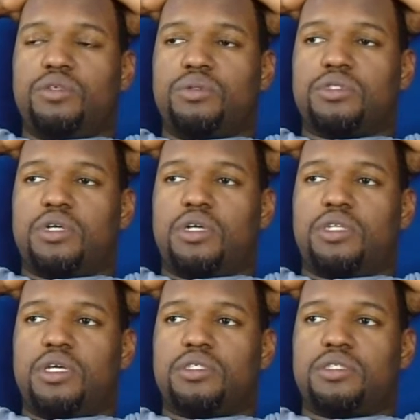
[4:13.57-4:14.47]
what's it called
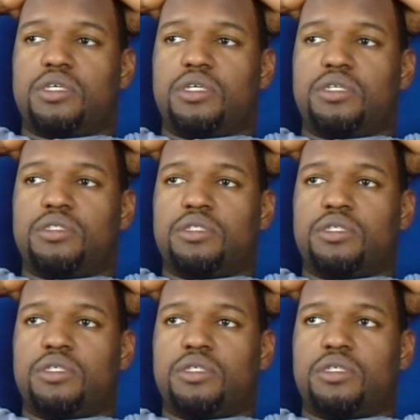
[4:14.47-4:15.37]
downstairs,
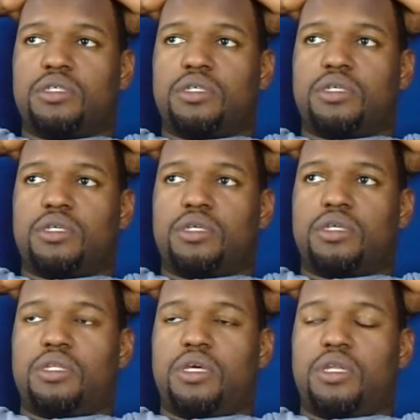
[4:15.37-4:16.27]

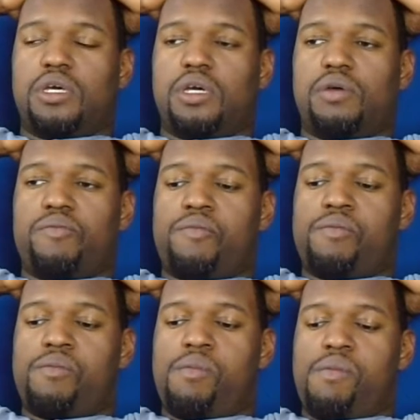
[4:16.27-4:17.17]
and then now
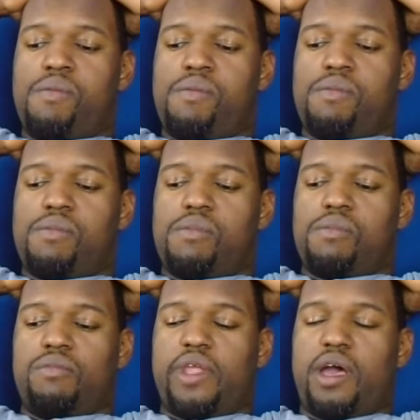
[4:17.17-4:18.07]

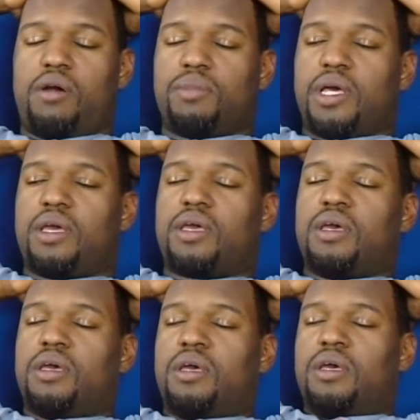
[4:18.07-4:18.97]
I'm like,
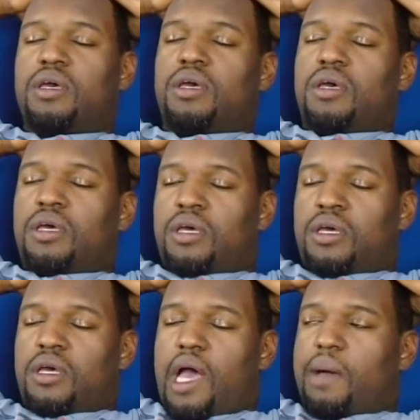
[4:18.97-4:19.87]

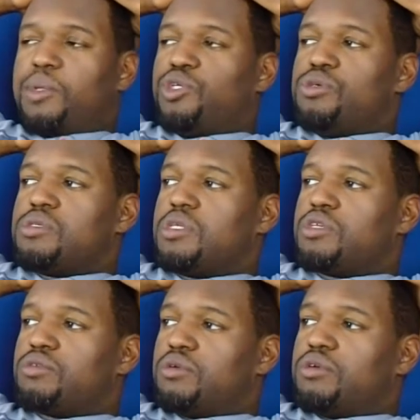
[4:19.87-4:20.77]
I'm gonna use
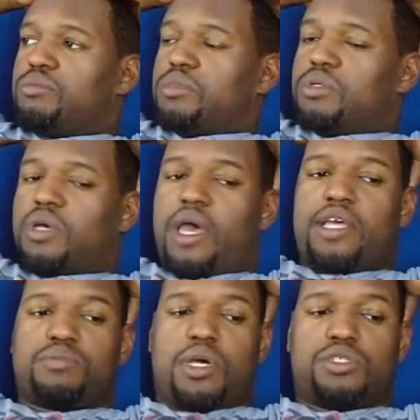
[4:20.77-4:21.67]
this room
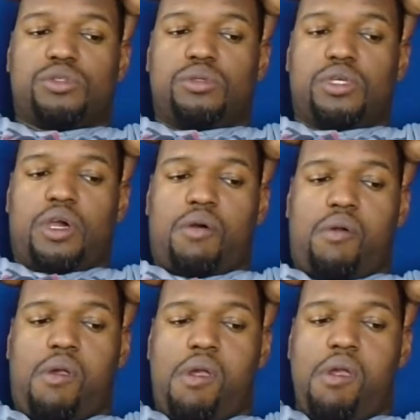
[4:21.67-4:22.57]
as my studio.
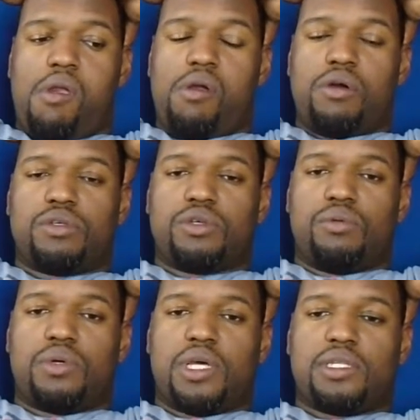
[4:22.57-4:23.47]
So
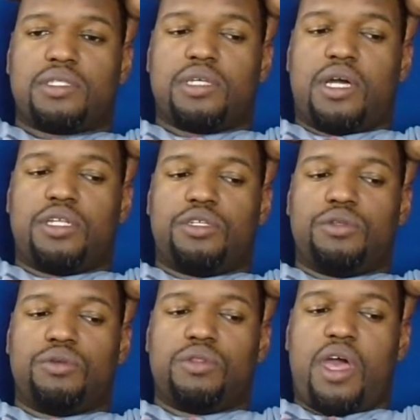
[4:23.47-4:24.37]
when I decided to
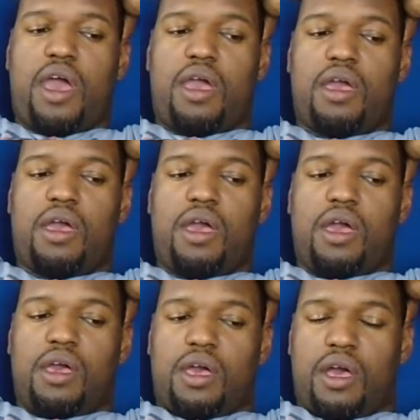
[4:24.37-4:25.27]
do that,
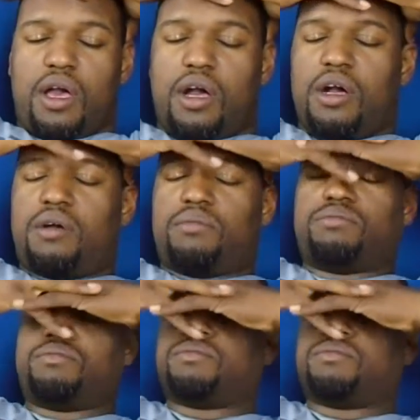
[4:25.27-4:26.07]
I